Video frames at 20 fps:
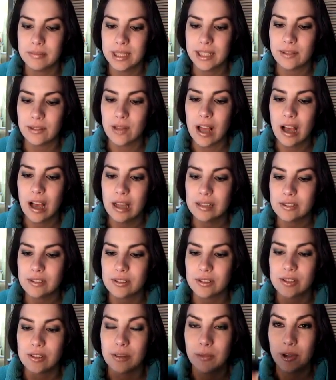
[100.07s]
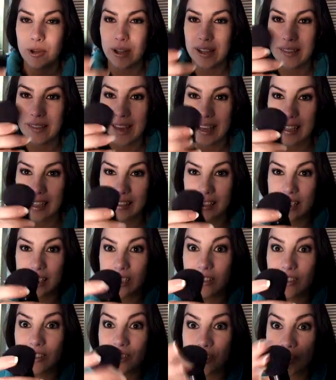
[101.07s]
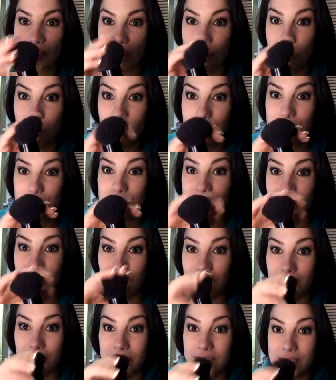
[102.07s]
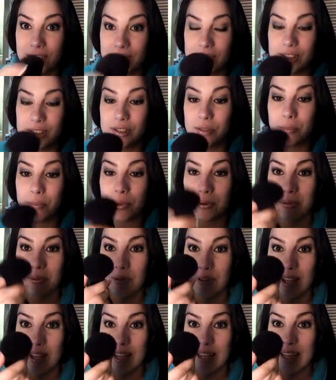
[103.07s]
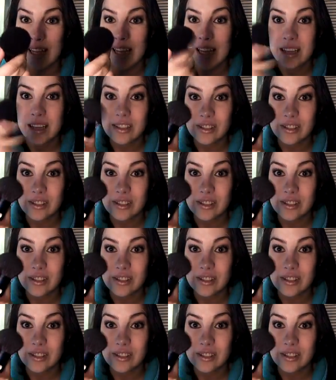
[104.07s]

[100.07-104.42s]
Big Lots or somewhere like that because it is so soft and super thick.